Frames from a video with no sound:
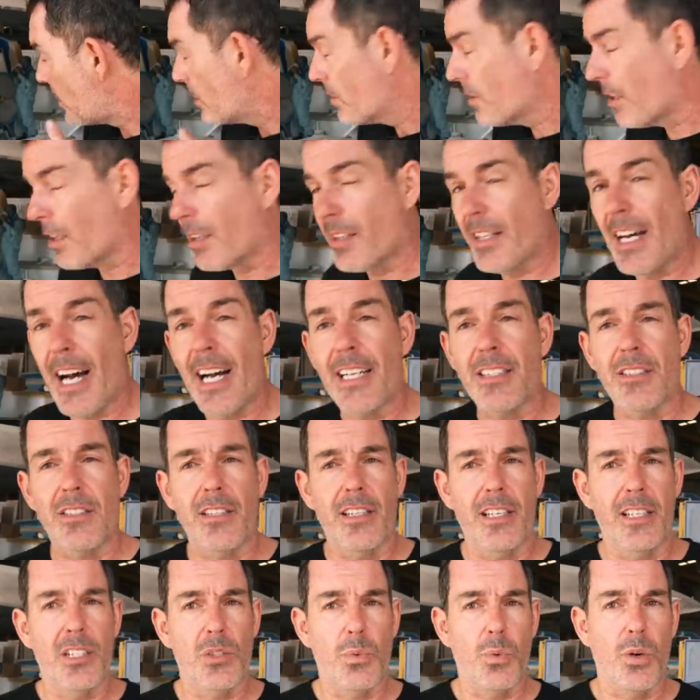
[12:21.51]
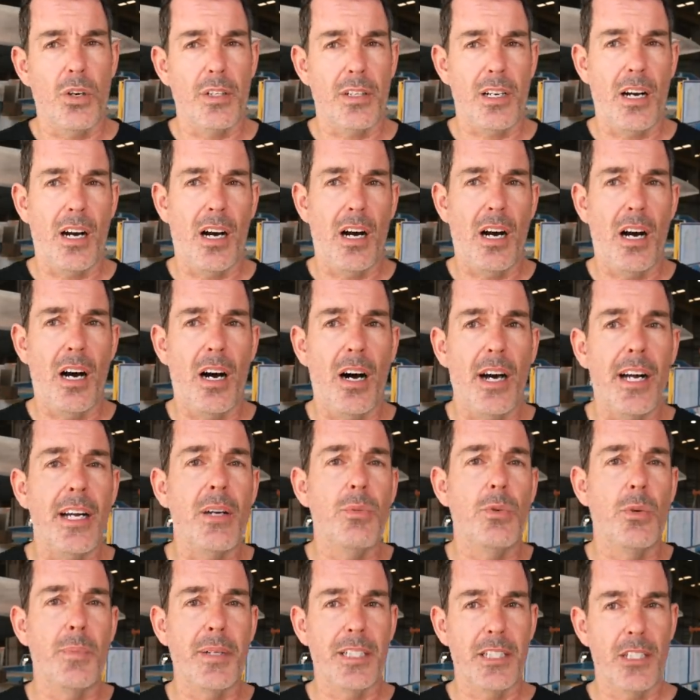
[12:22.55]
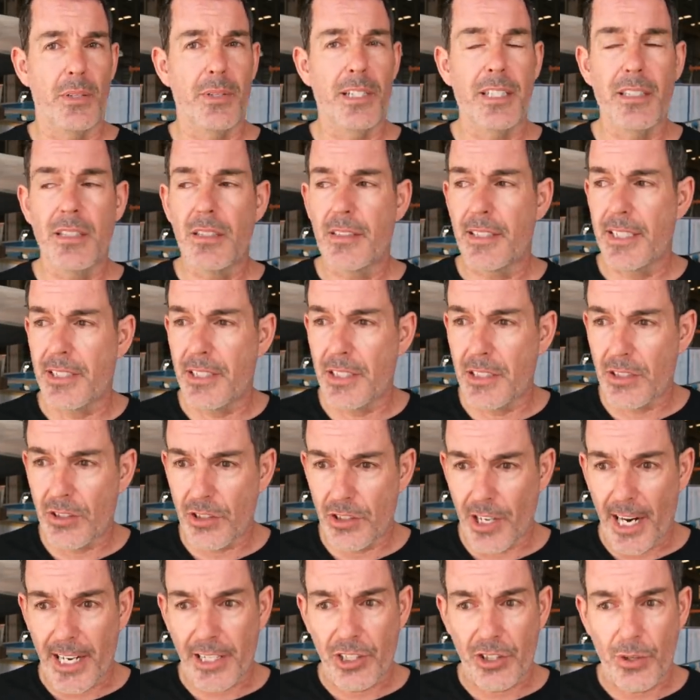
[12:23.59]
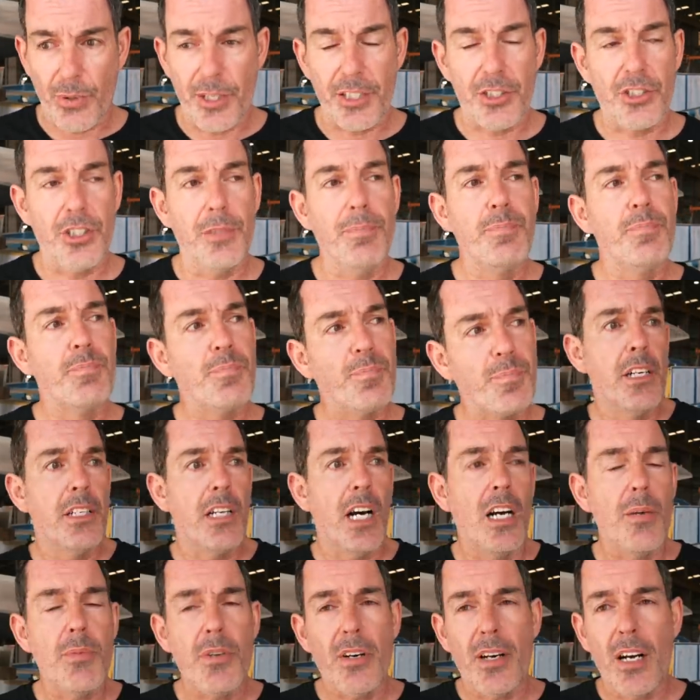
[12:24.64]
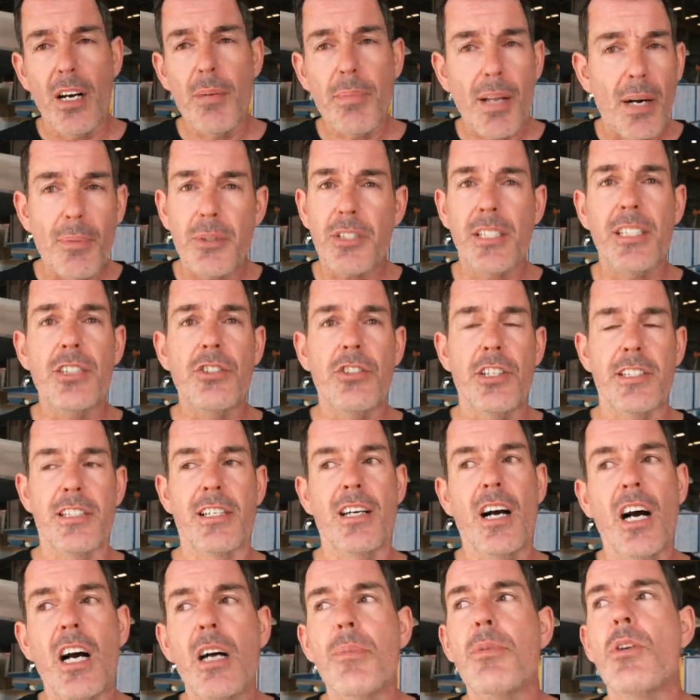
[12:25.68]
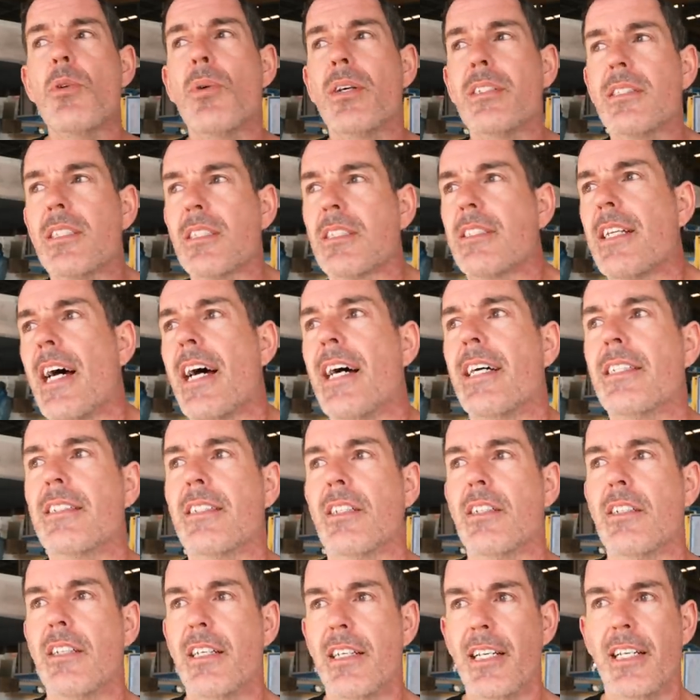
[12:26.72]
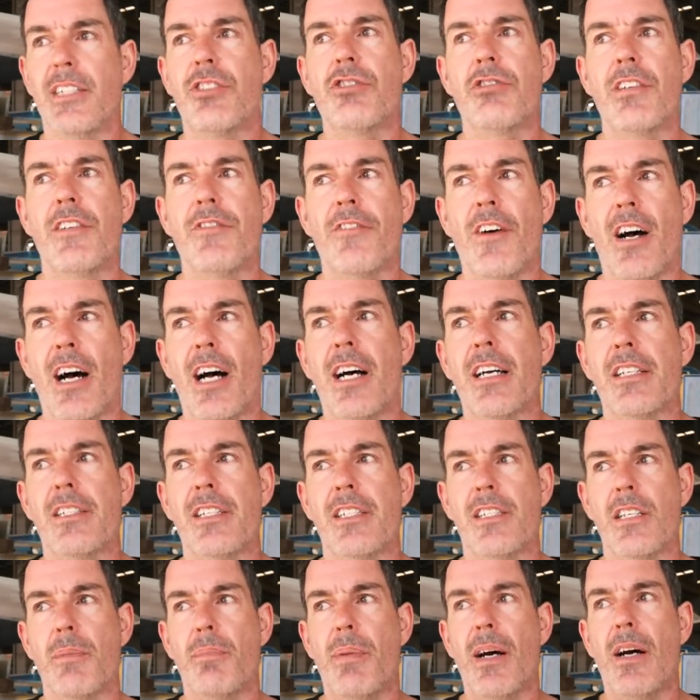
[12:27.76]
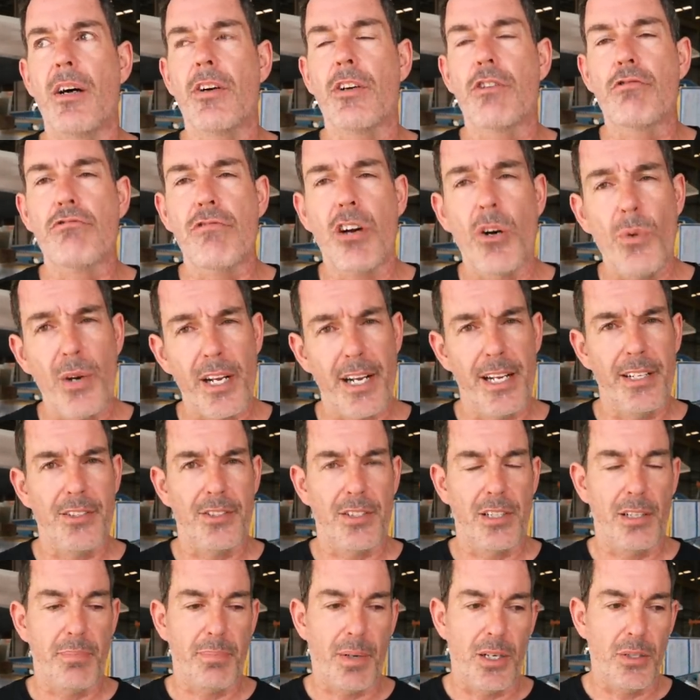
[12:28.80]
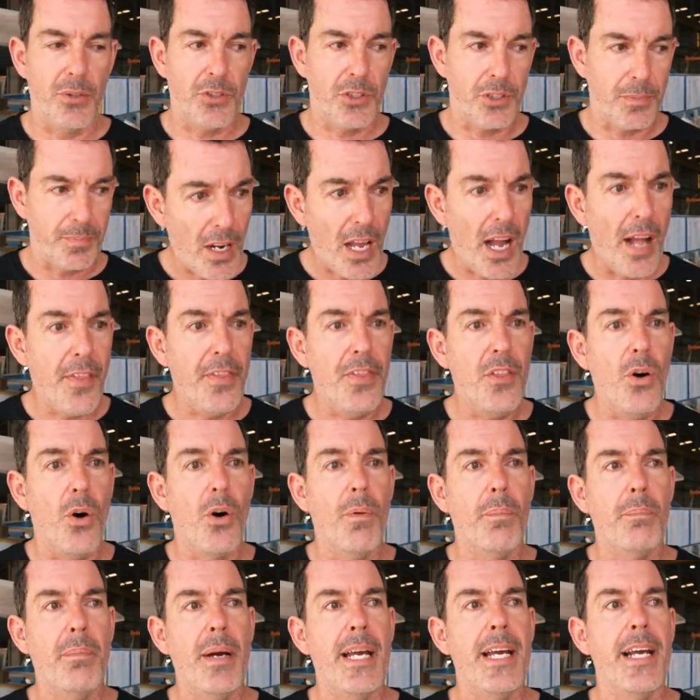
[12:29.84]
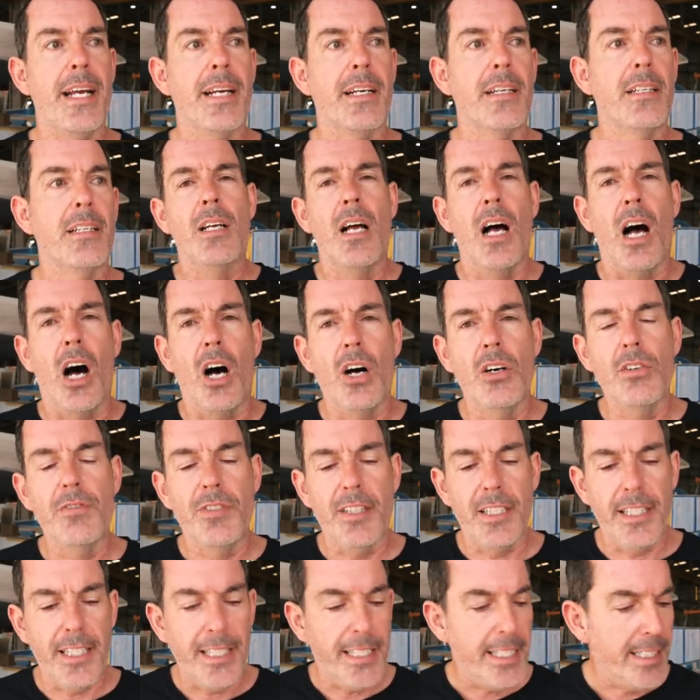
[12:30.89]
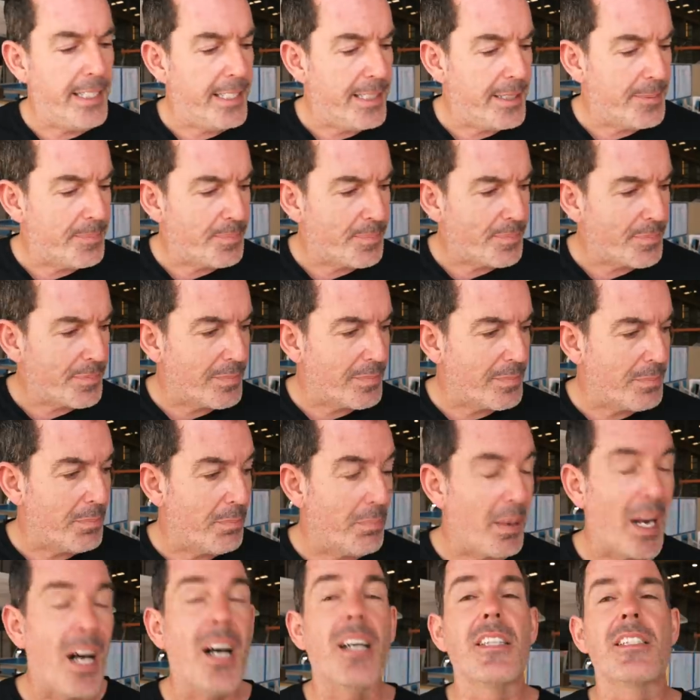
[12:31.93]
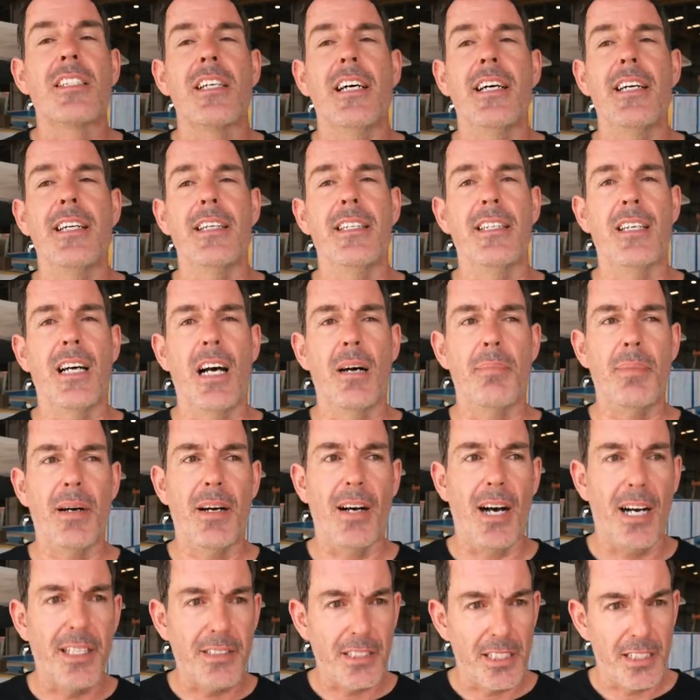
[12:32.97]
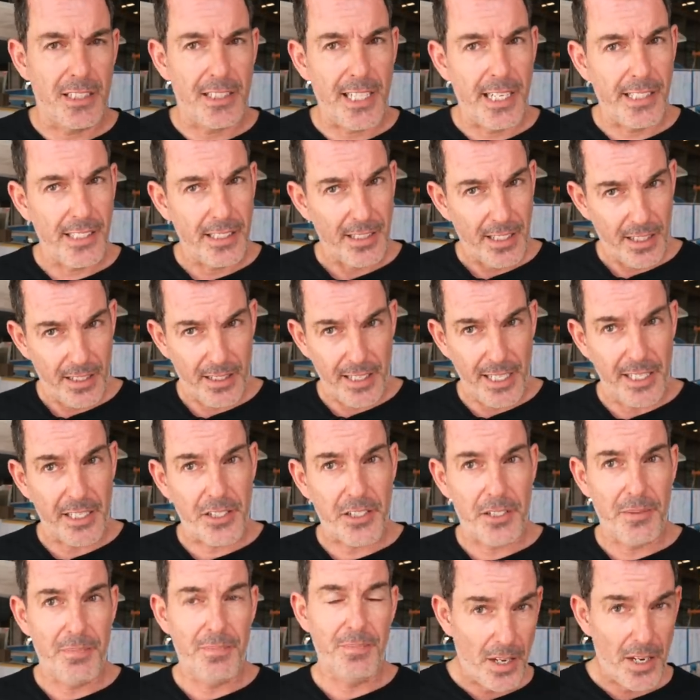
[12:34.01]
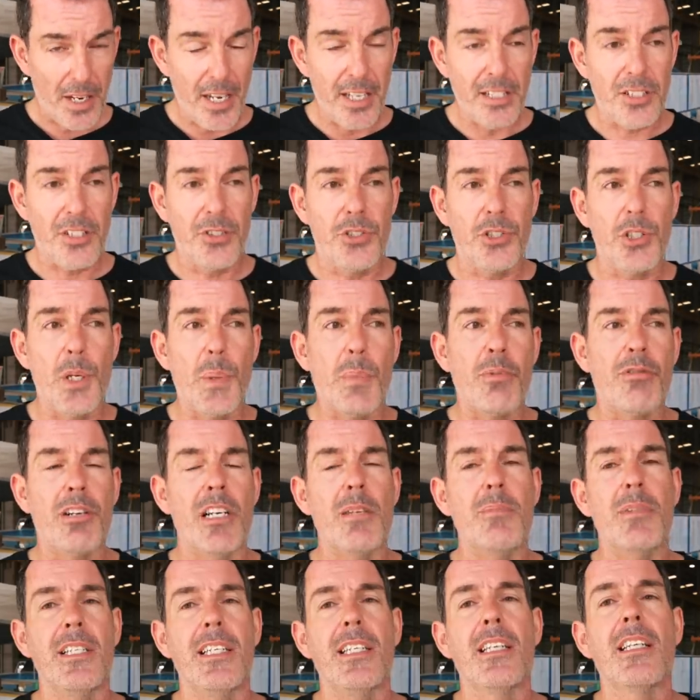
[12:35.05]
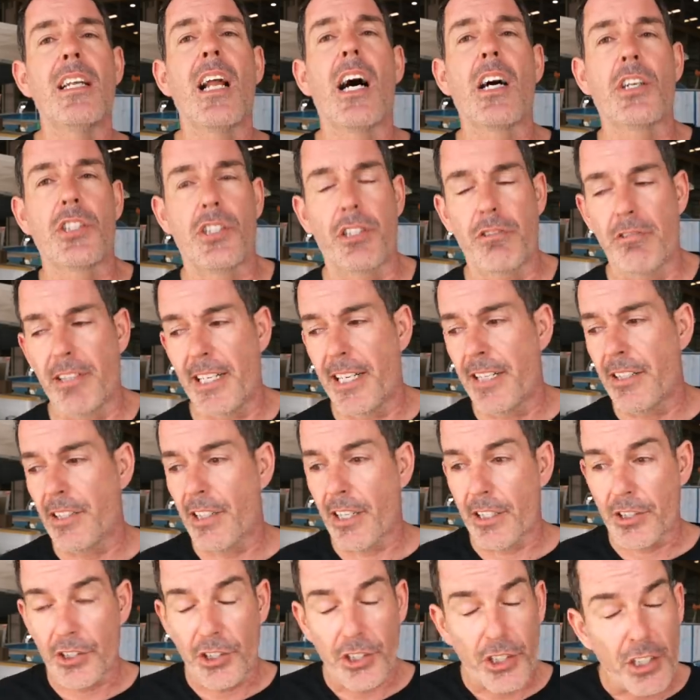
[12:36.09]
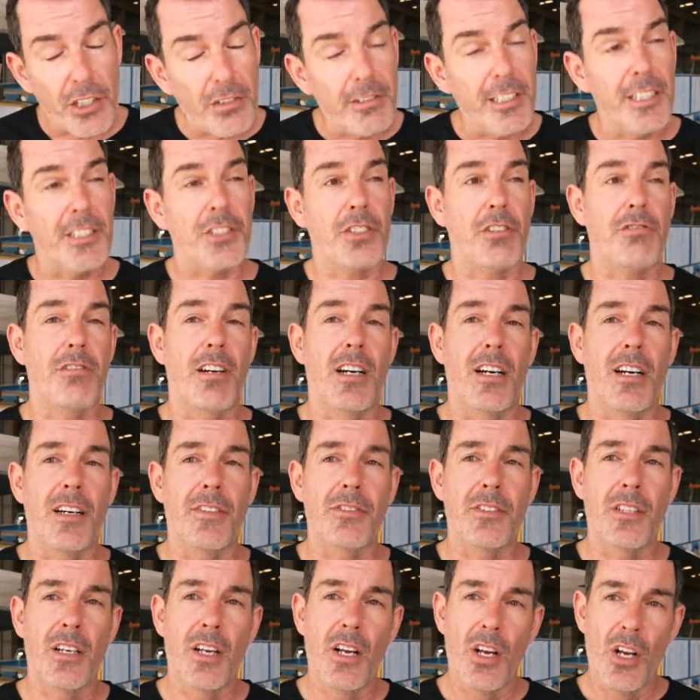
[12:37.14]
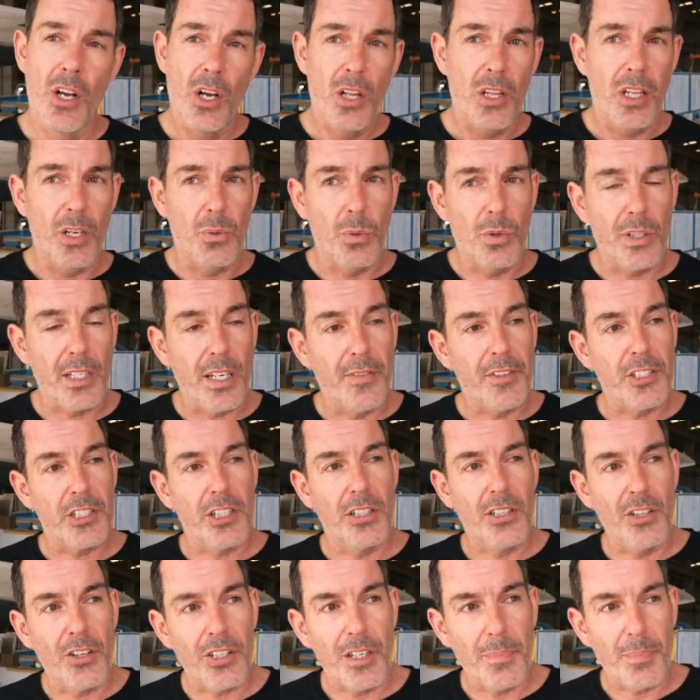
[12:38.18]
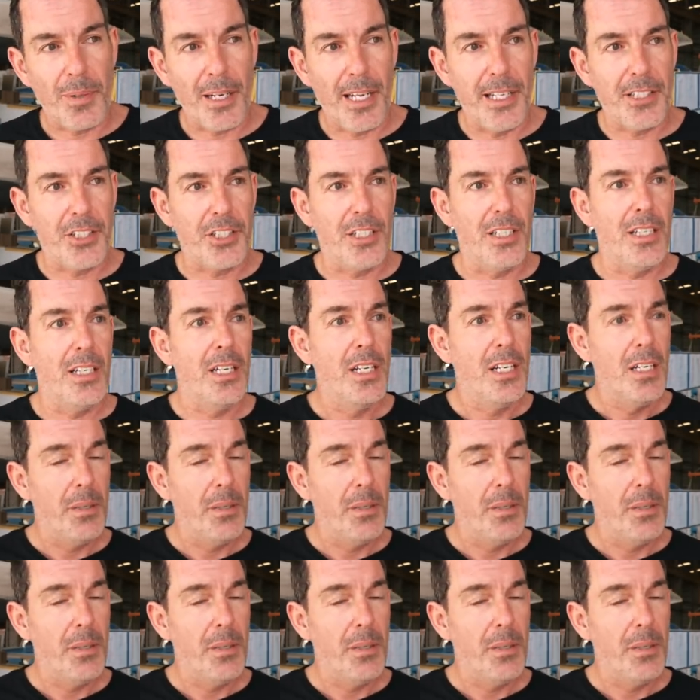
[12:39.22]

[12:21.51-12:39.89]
So that is what I will be doing. This is Jack's question. I hope that was interesting. I hope you understand that literally for us, it's about growing into the boat and not being overly blasé about understanding that this is a supremely luxurious craft that will give us a lot of pleasure,